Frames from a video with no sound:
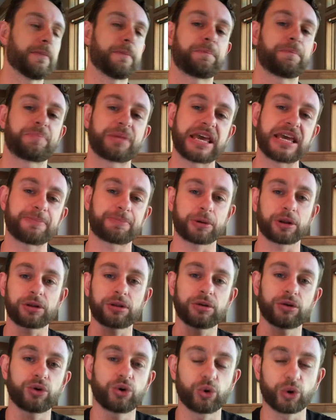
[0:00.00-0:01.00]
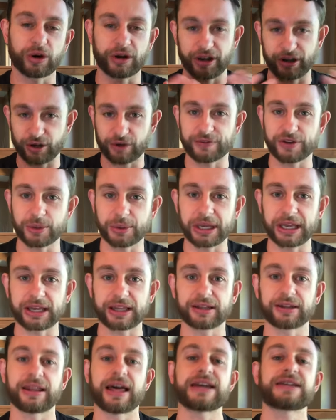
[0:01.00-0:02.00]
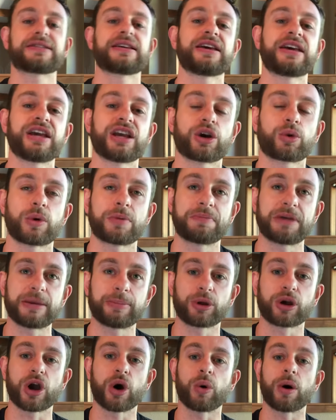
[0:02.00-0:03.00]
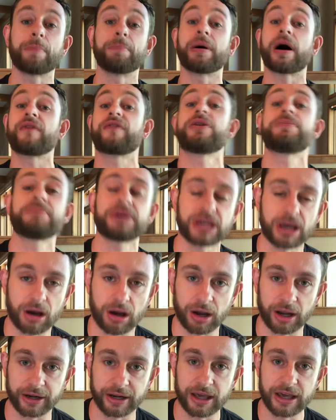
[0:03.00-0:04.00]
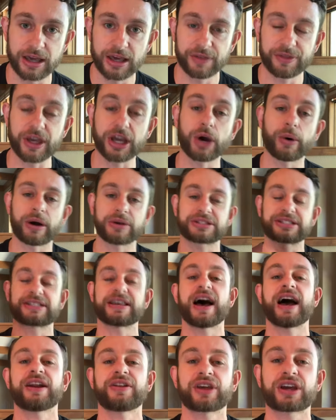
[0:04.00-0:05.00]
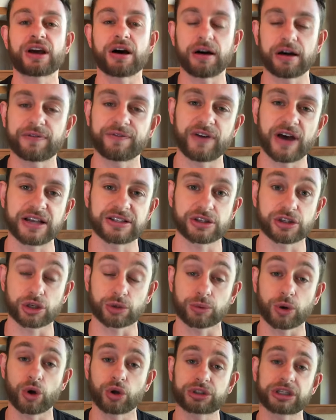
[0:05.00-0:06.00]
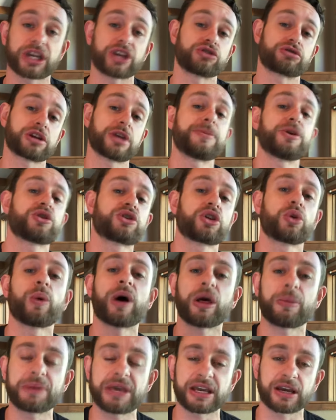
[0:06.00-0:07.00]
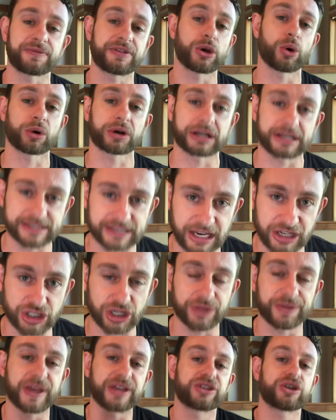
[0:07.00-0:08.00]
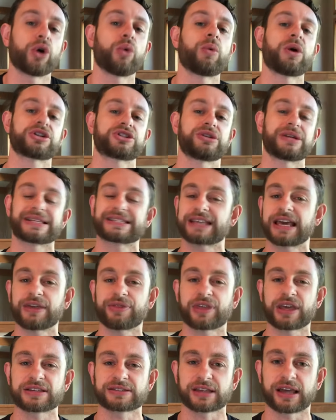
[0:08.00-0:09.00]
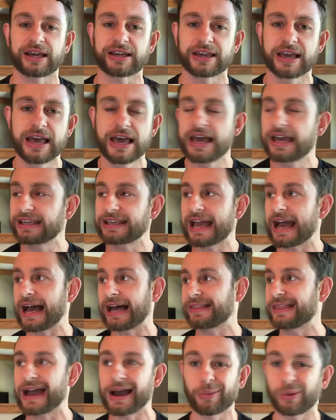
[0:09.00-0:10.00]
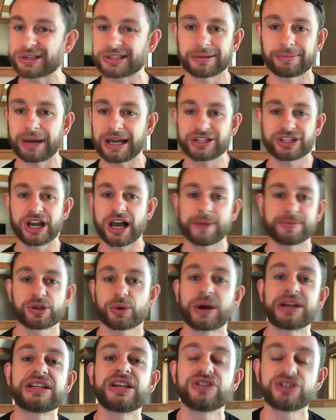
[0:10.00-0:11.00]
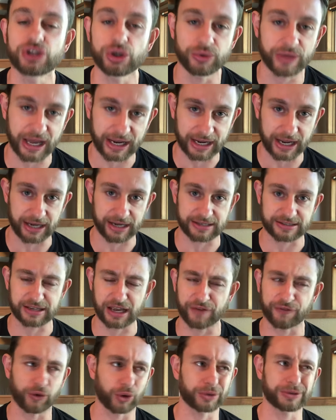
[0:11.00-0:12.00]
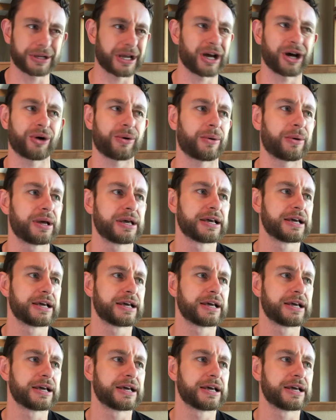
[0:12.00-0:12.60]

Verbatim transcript: People who are interviewing like to hear when people go above and beyond. They go outside of the confines of the role to contribute to the well being of the organization. They don't want you to say things like, yeah, that wasn't my job, so I didn't do that kind of stuff, or no,